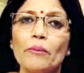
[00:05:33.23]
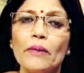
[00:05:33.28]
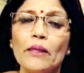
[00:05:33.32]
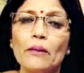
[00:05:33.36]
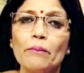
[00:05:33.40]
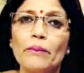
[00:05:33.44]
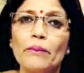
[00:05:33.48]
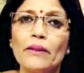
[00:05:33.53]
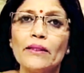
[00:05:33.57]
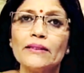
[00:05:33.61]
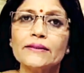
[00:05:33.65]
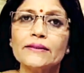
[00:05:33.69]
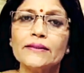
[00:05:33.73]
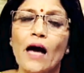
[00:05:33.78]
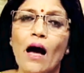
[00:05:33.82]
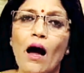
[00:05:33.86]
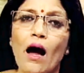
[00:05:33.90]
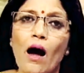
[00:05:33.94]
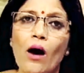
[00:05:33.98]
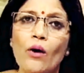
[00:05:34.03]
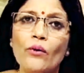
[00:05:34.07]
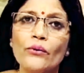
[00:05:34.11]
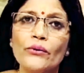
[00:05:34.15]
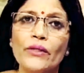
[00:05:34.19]
peoples,
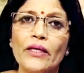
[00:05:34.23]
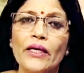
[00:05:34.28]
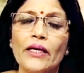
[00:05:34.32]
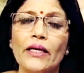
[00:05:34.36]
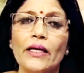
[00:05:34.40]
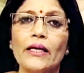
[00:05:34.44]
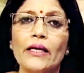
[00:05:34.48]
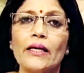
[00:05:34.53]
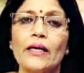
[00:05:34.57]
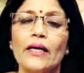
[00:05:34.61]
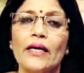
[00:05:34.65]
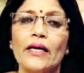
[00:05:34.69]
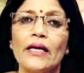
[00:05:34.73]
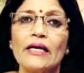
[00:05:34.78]
how they